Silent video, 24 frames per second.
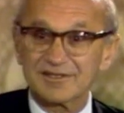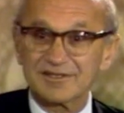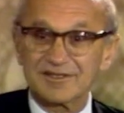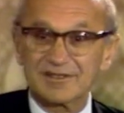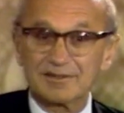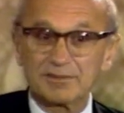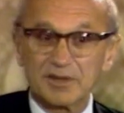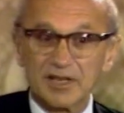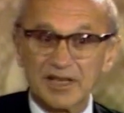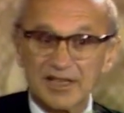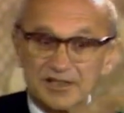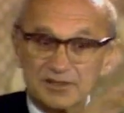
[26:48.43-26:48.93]

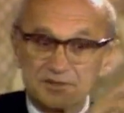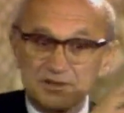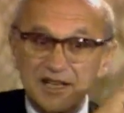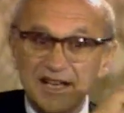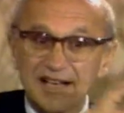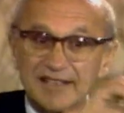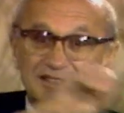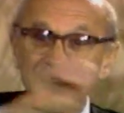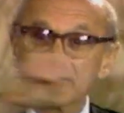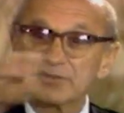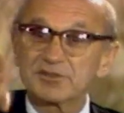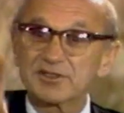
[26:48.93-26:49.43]
by
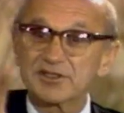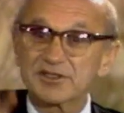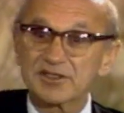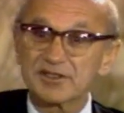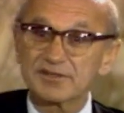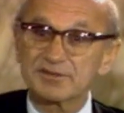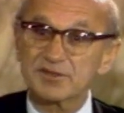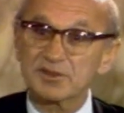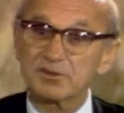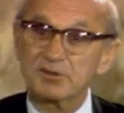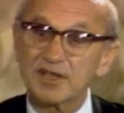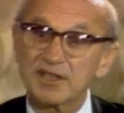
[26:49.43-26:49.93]
attracting
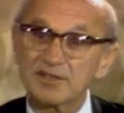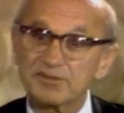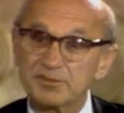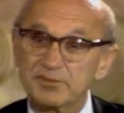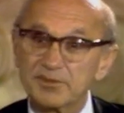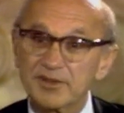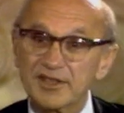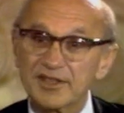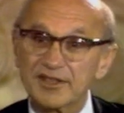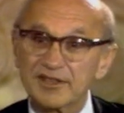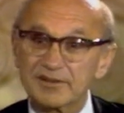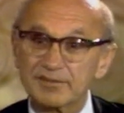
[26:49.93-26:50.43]
reserves away from
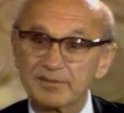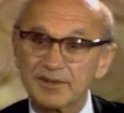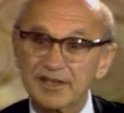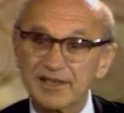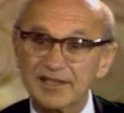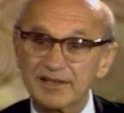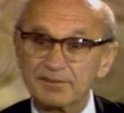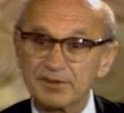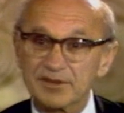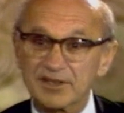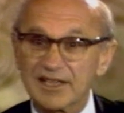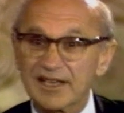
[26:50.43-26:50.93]
another
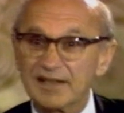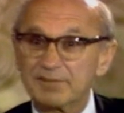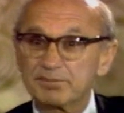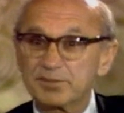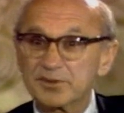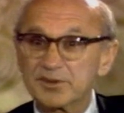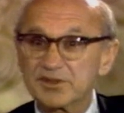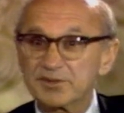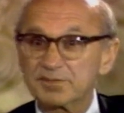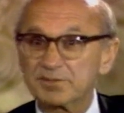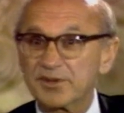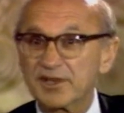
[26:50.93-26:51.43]
bank, but that
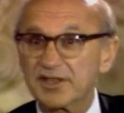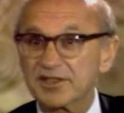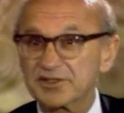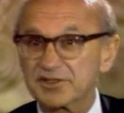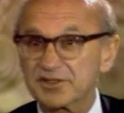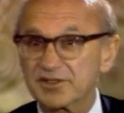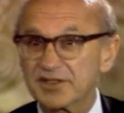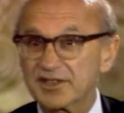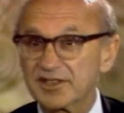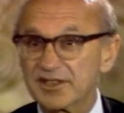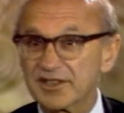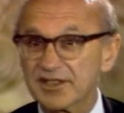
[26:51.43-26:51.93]
puts
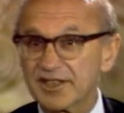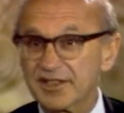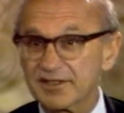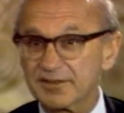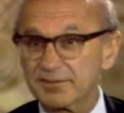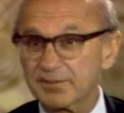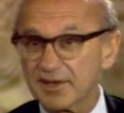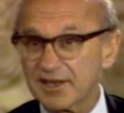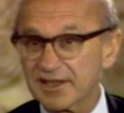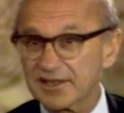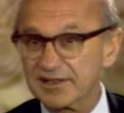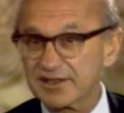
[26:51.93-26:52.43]
pressure on another
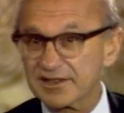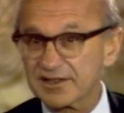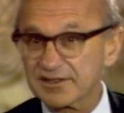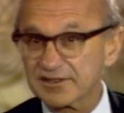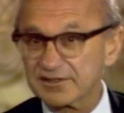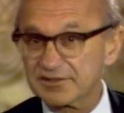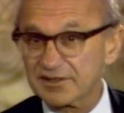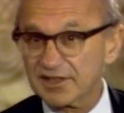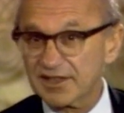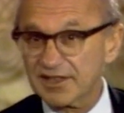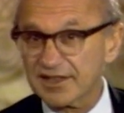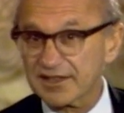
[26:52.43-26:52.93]
bank to
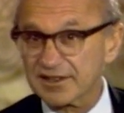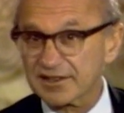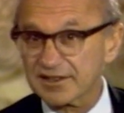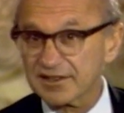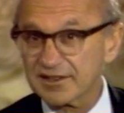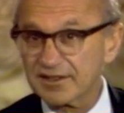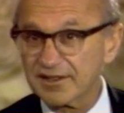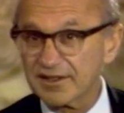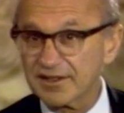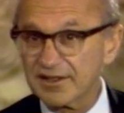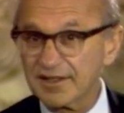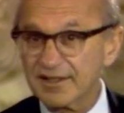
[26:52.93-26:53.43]
contract.
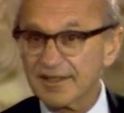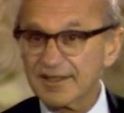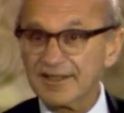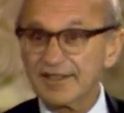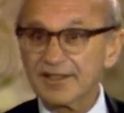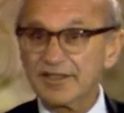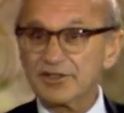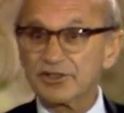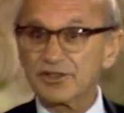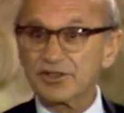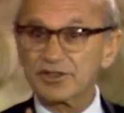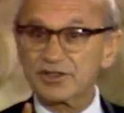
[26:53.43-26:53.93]

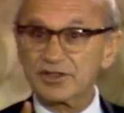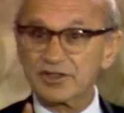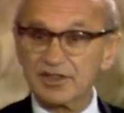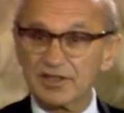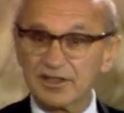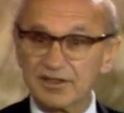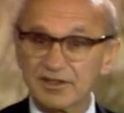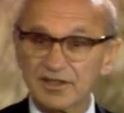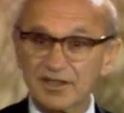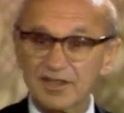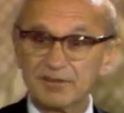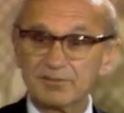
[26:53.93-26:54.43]
The
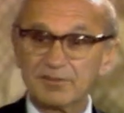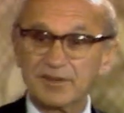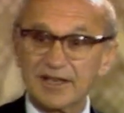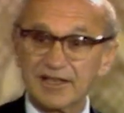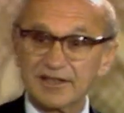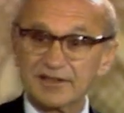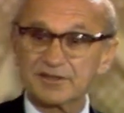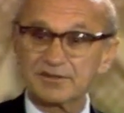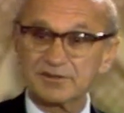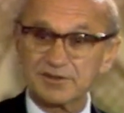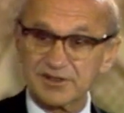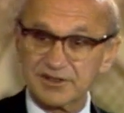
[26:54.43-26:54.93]
total
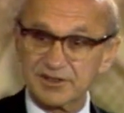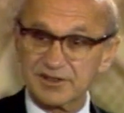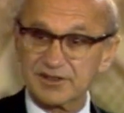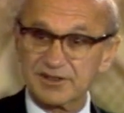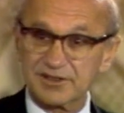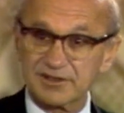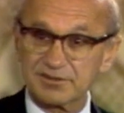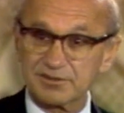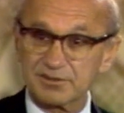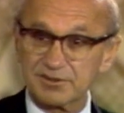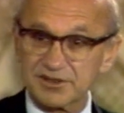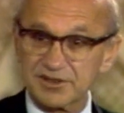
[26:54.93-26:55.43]
amount of
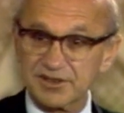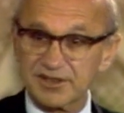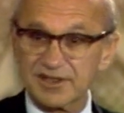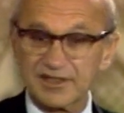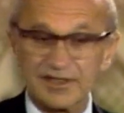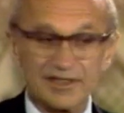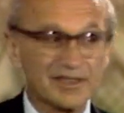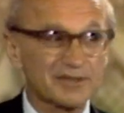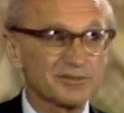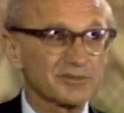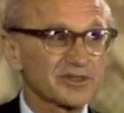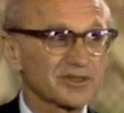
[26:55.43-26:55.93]
reserves will set a
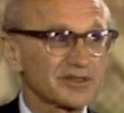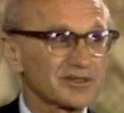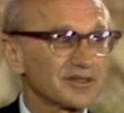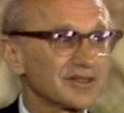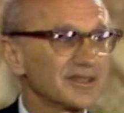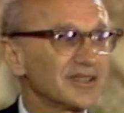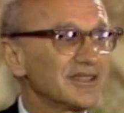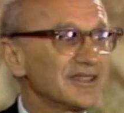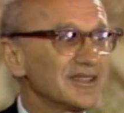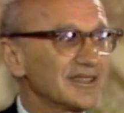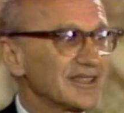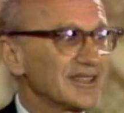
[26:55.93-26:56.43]
limit to it.
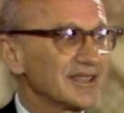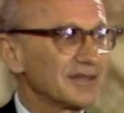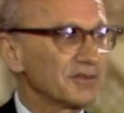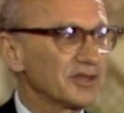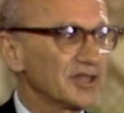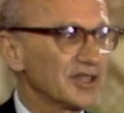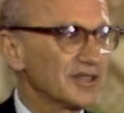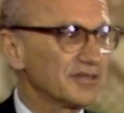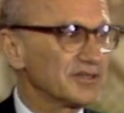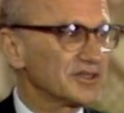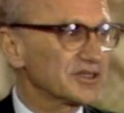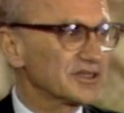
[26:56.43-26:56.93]
Let me
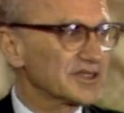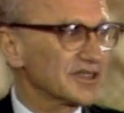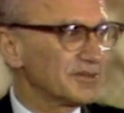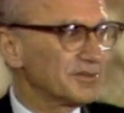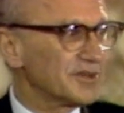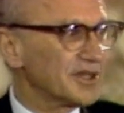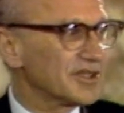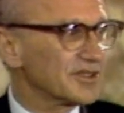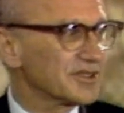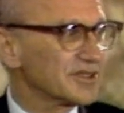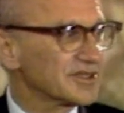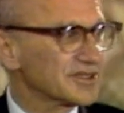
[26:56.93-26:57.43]
give you some
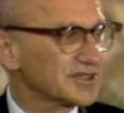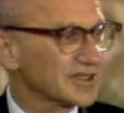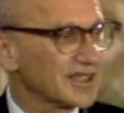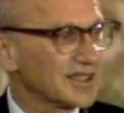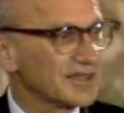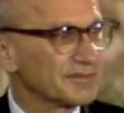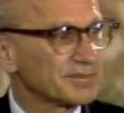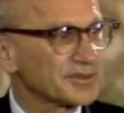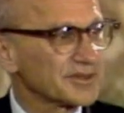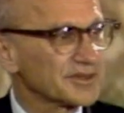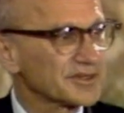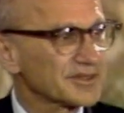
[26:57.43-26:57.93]
other
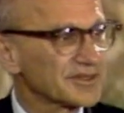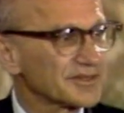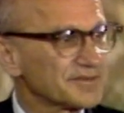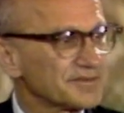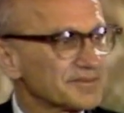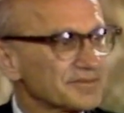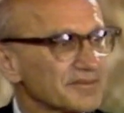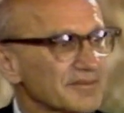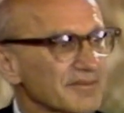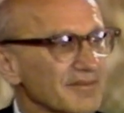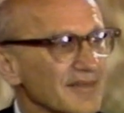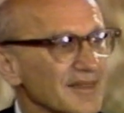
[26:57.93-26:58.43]
examples.
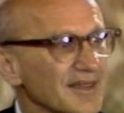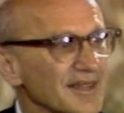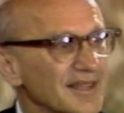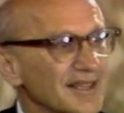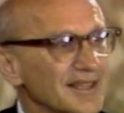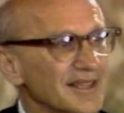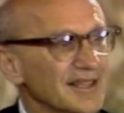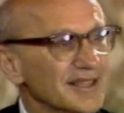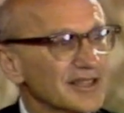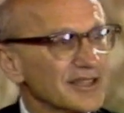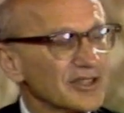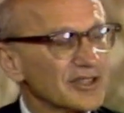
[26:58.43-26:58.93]

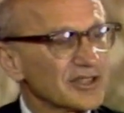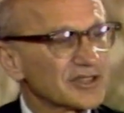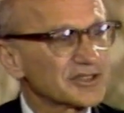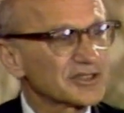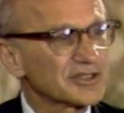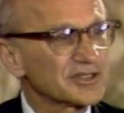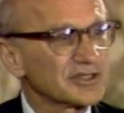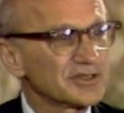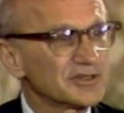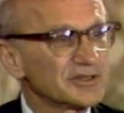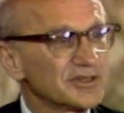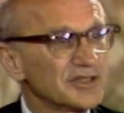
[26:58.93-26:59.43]
It looks
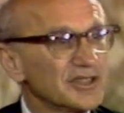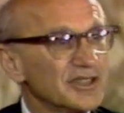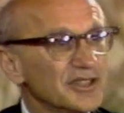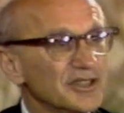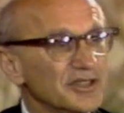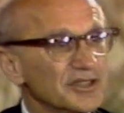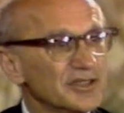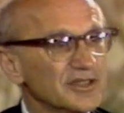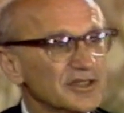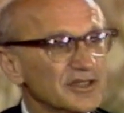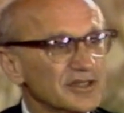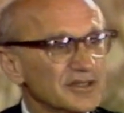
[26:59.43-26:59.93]
to
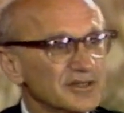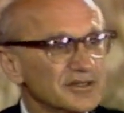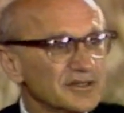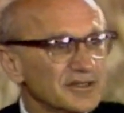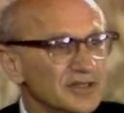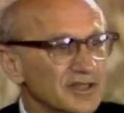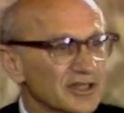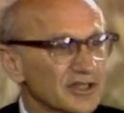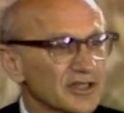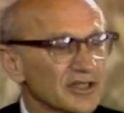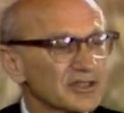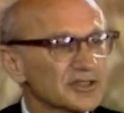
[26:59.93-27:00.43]
you,
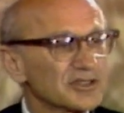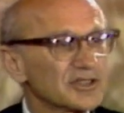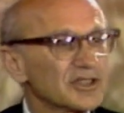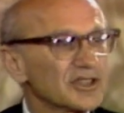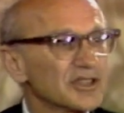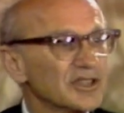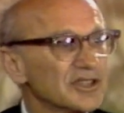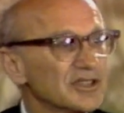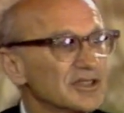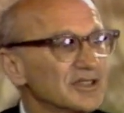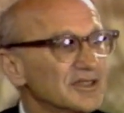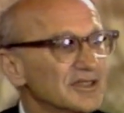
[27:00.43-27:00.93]
it looks to
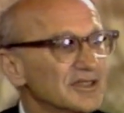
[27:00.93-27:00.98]
the,